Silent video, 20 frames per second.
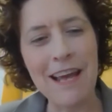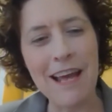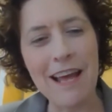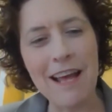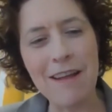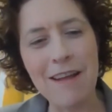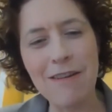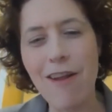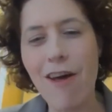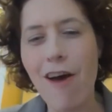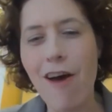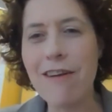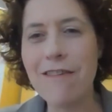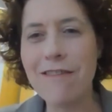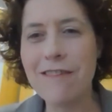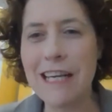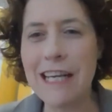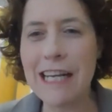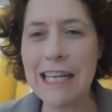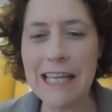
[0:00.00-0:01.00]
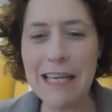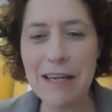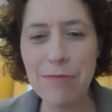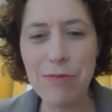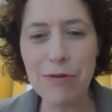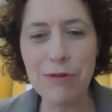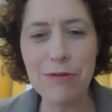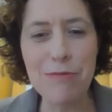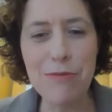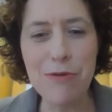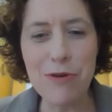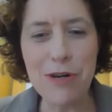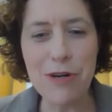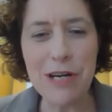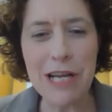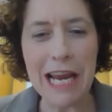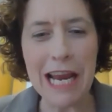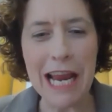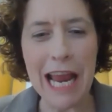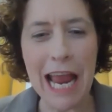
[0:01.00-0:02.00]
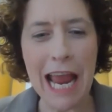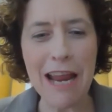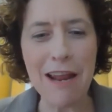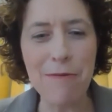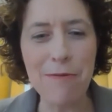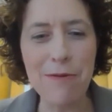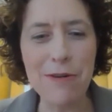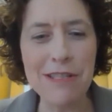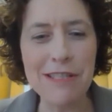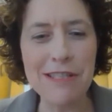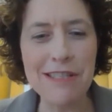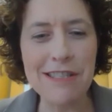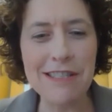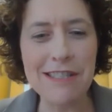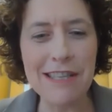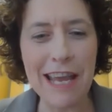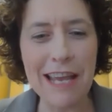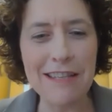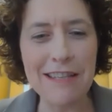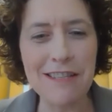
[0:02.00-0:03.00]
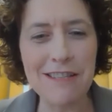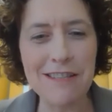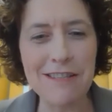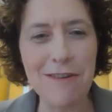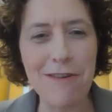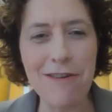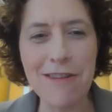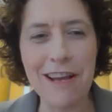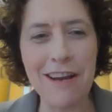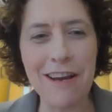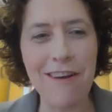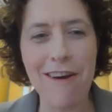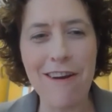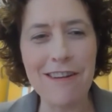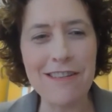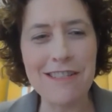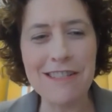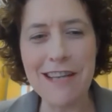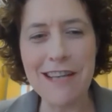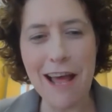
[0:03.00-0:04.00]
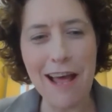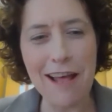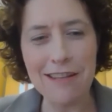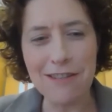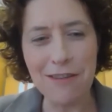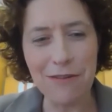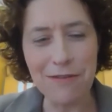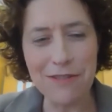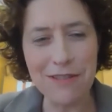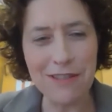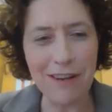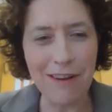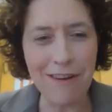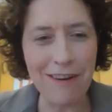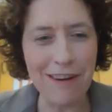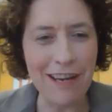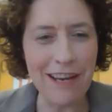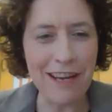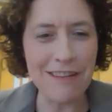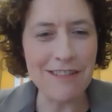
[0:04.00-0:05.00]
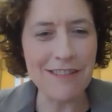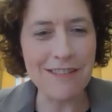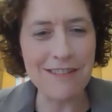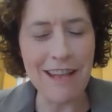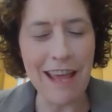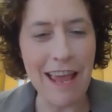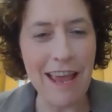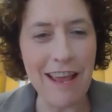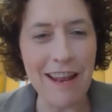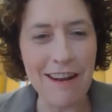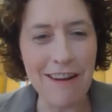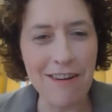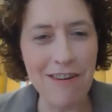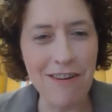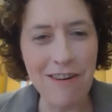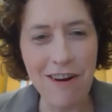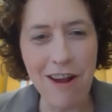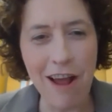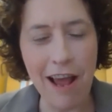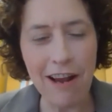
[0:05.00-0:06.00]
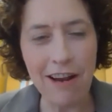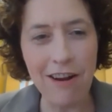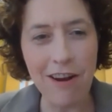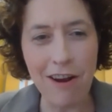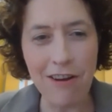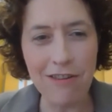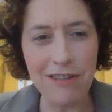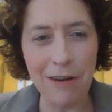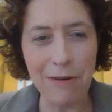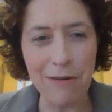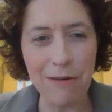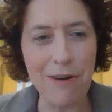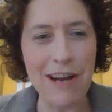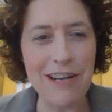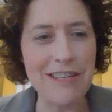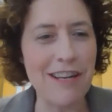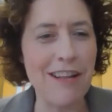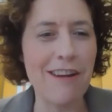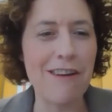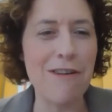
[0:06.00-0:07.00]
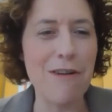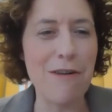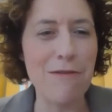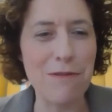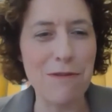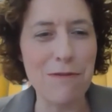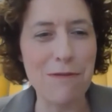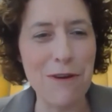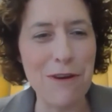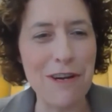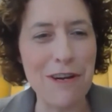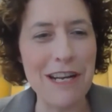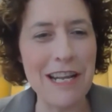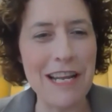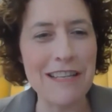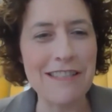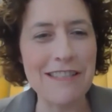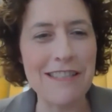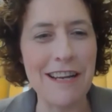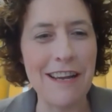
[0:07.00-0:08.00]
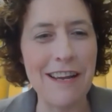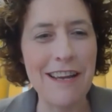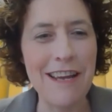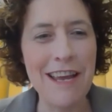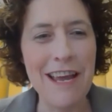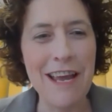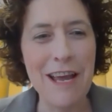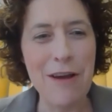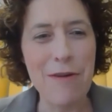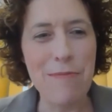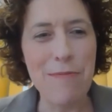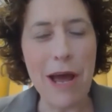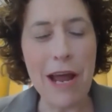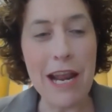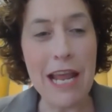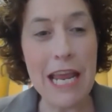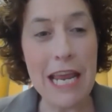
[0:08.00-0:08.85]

Light of the Clear Blue Morning, and it's a song that kind of starts off slowly and goes up gradually. I don't know if you've heard it, Esther, but